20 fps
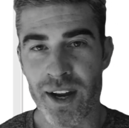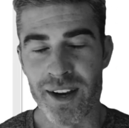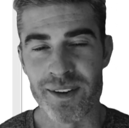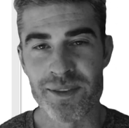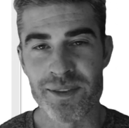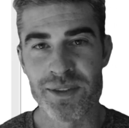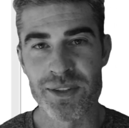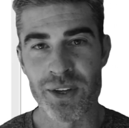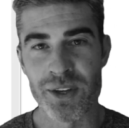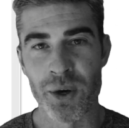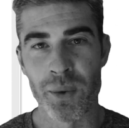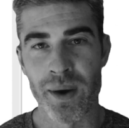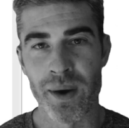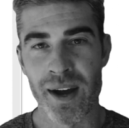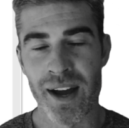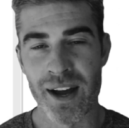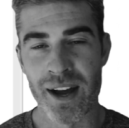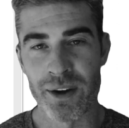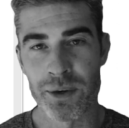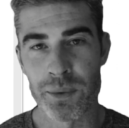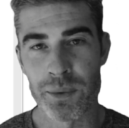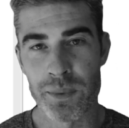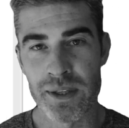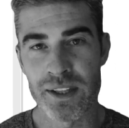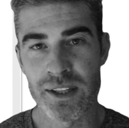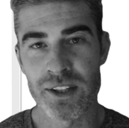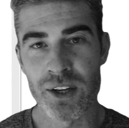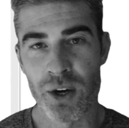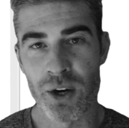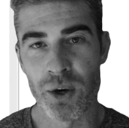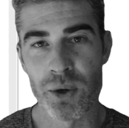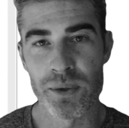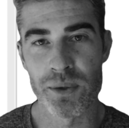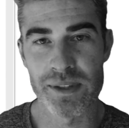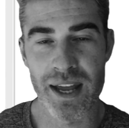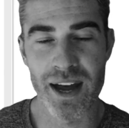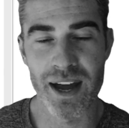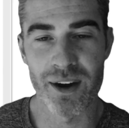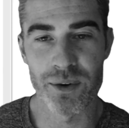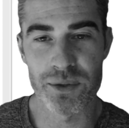so how do we go
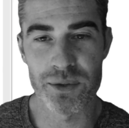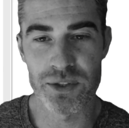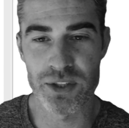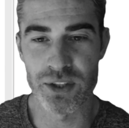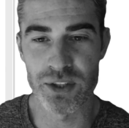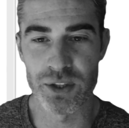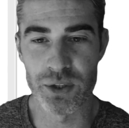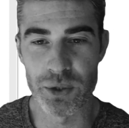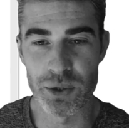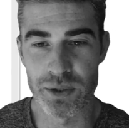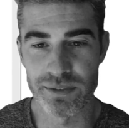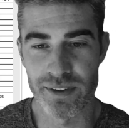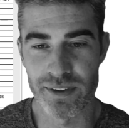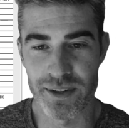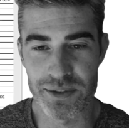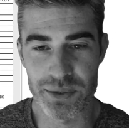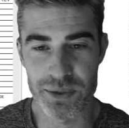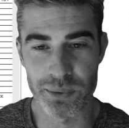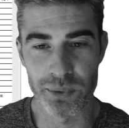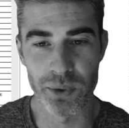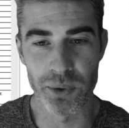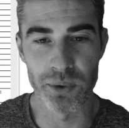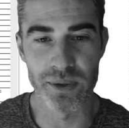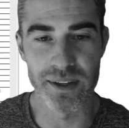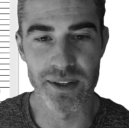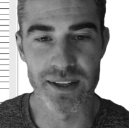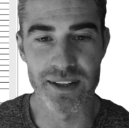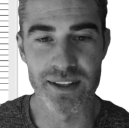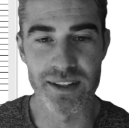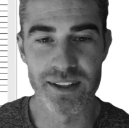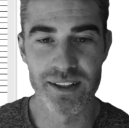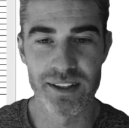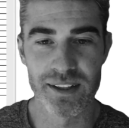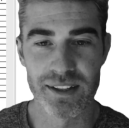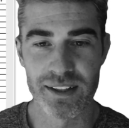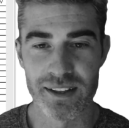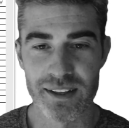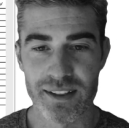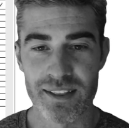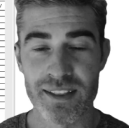now to, if I scroll in
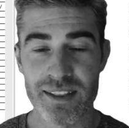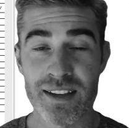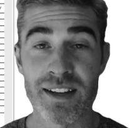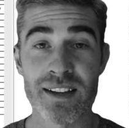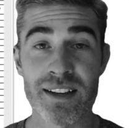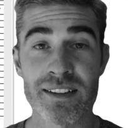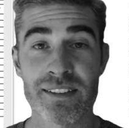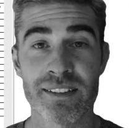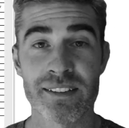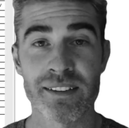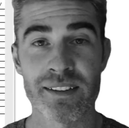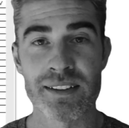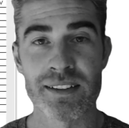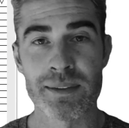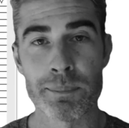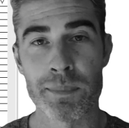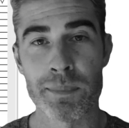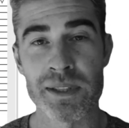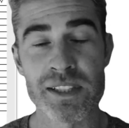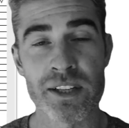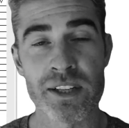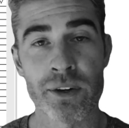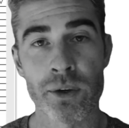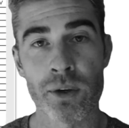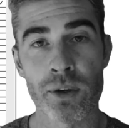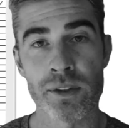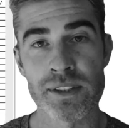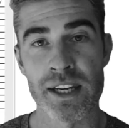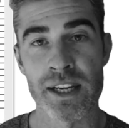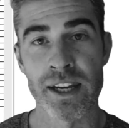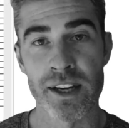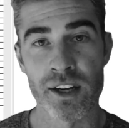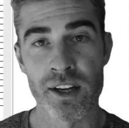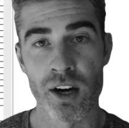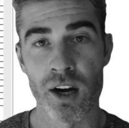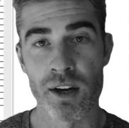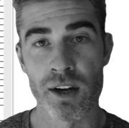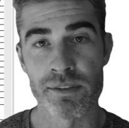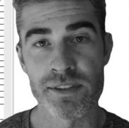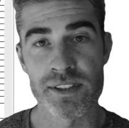this material
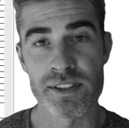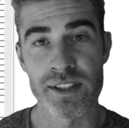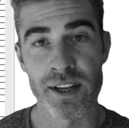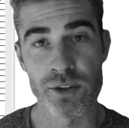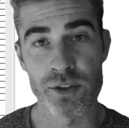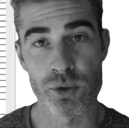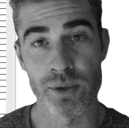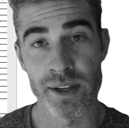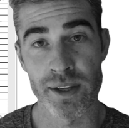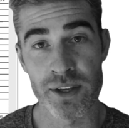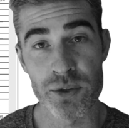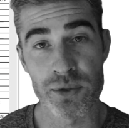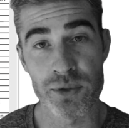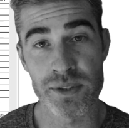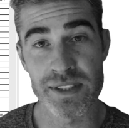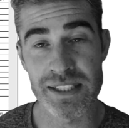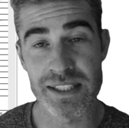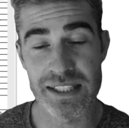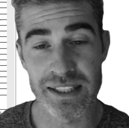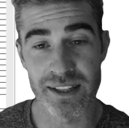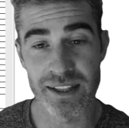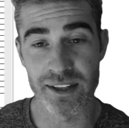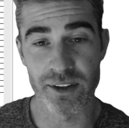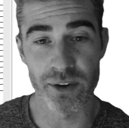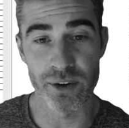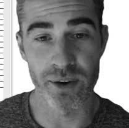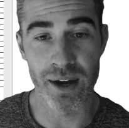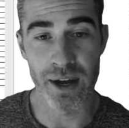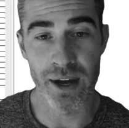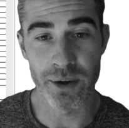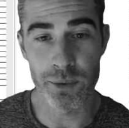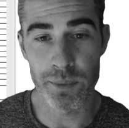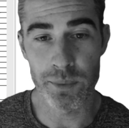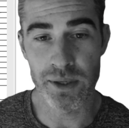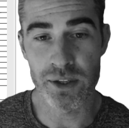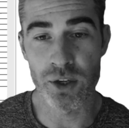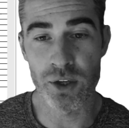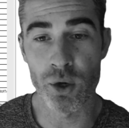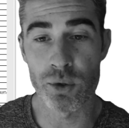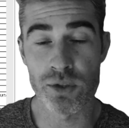takeoff schedule that you see here, how do we
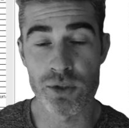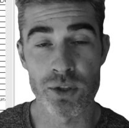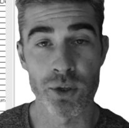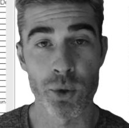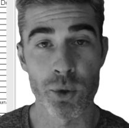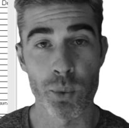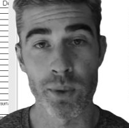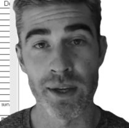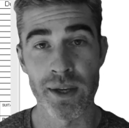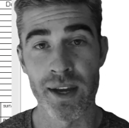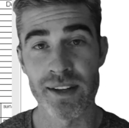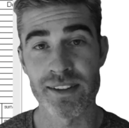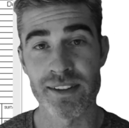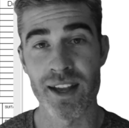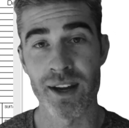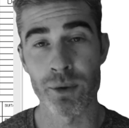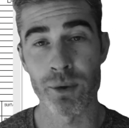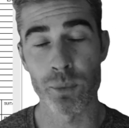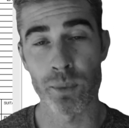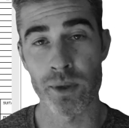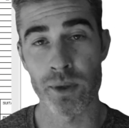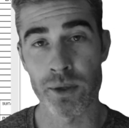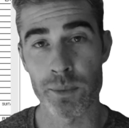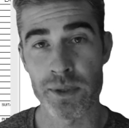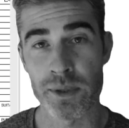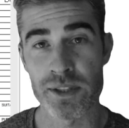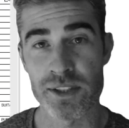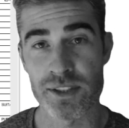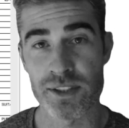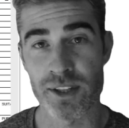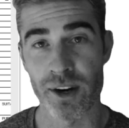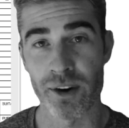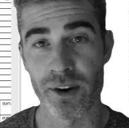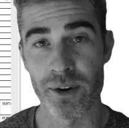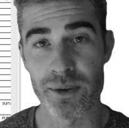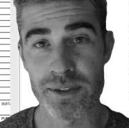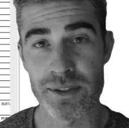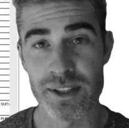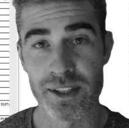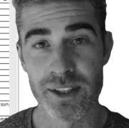go to create that? Where do we
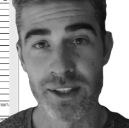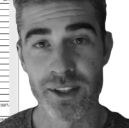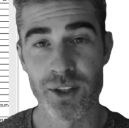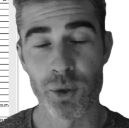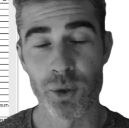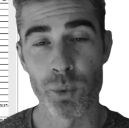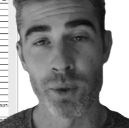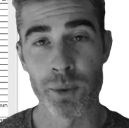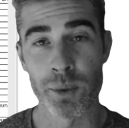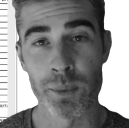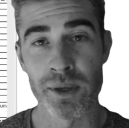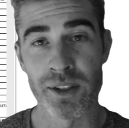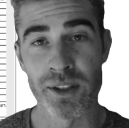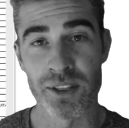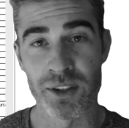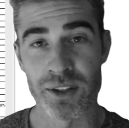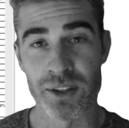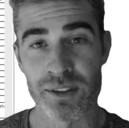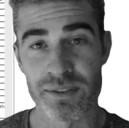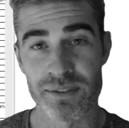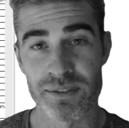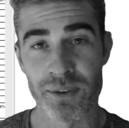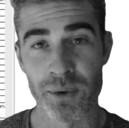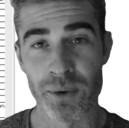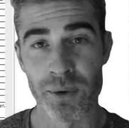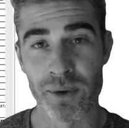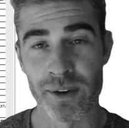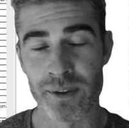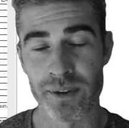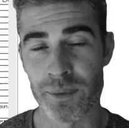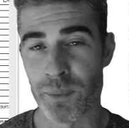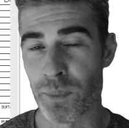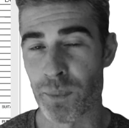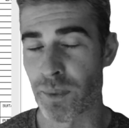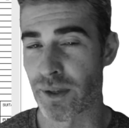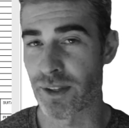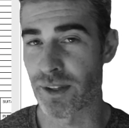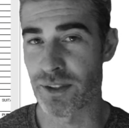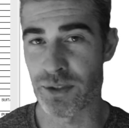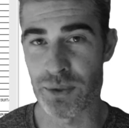start? What do we look for?
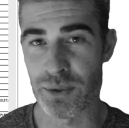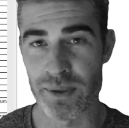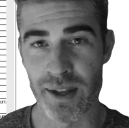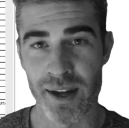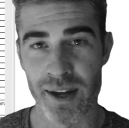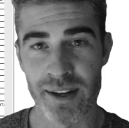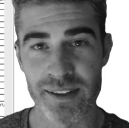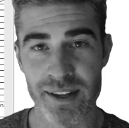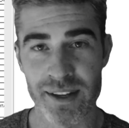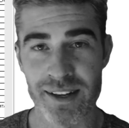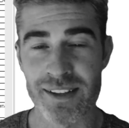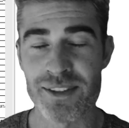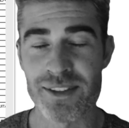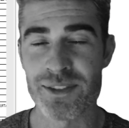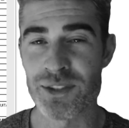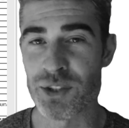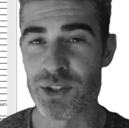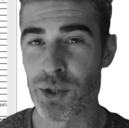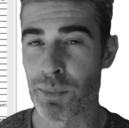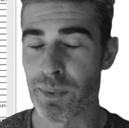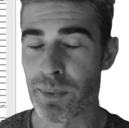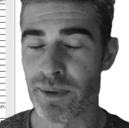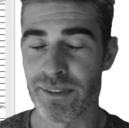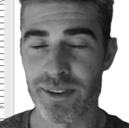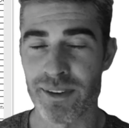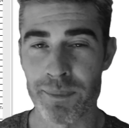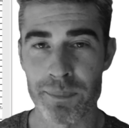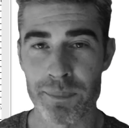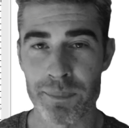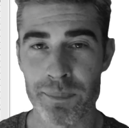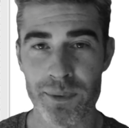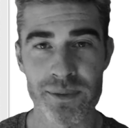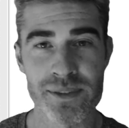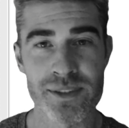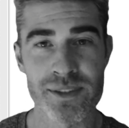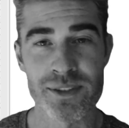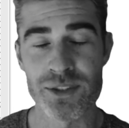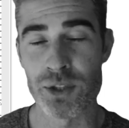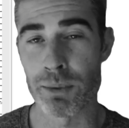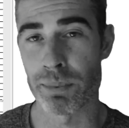We're going to do that. And it's super simple,
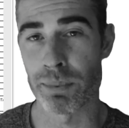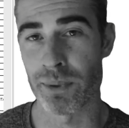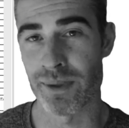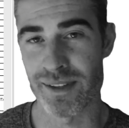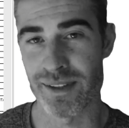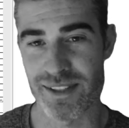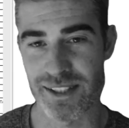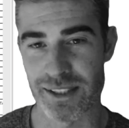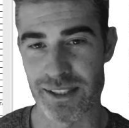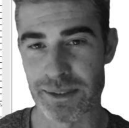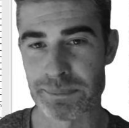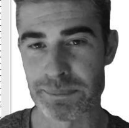super easy.